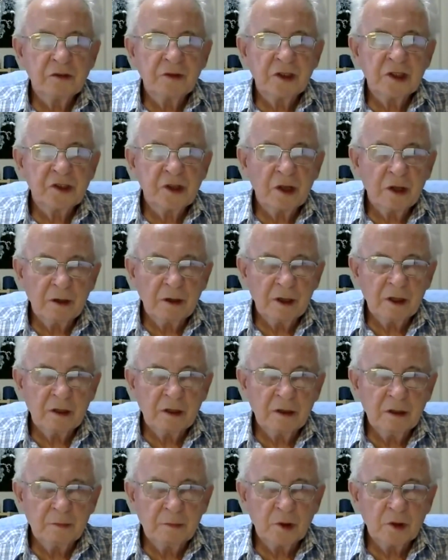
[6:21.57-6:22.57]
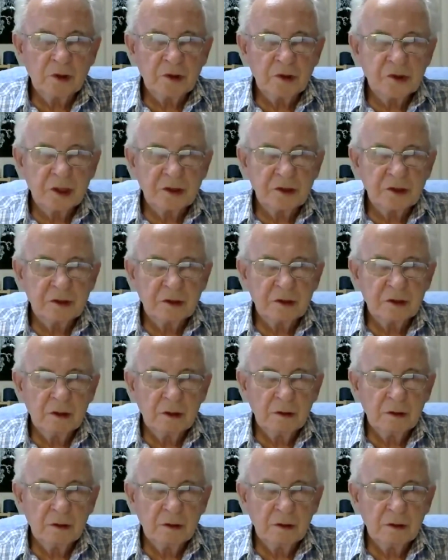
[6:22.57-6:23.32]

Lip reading: have accelerated the process.